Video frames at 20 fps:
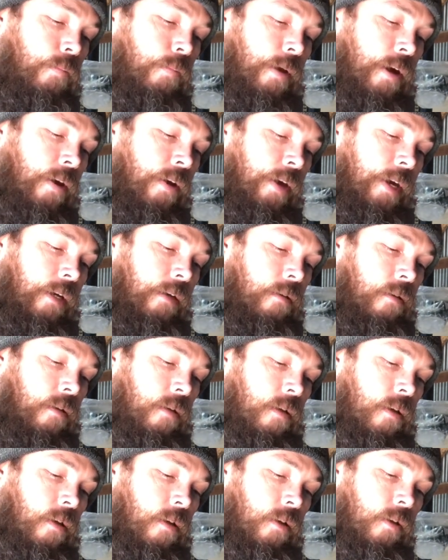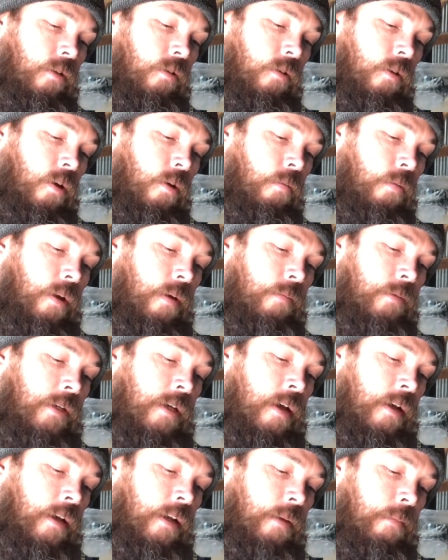bearing, you'll know what I'm
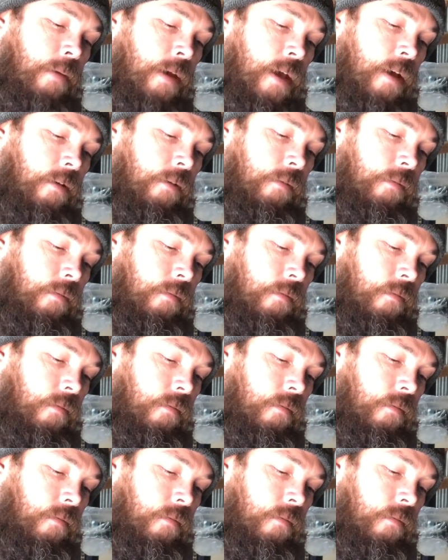talking about.